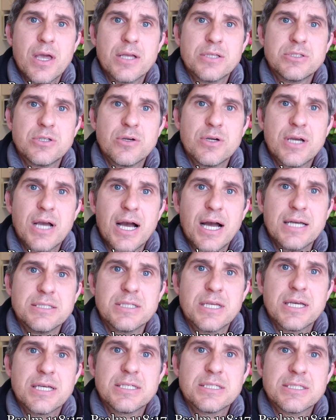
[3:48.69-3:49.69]
And so,
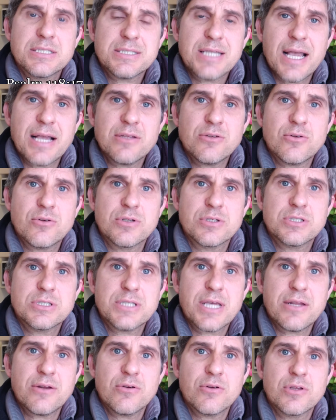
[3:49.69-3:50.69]
guys, stand on it.
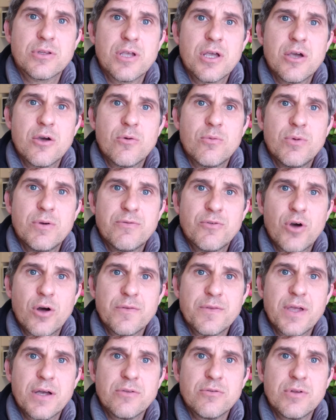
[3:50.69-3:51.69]
Stand on it. We've
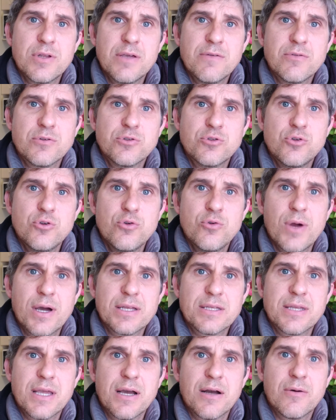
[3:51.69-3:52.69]
gone down to level two
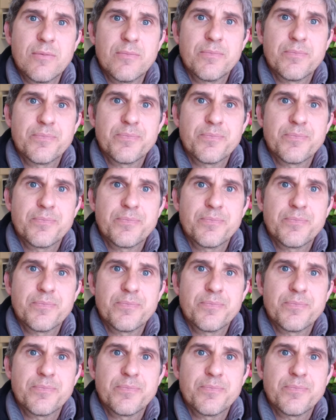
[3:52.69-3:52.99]
right now.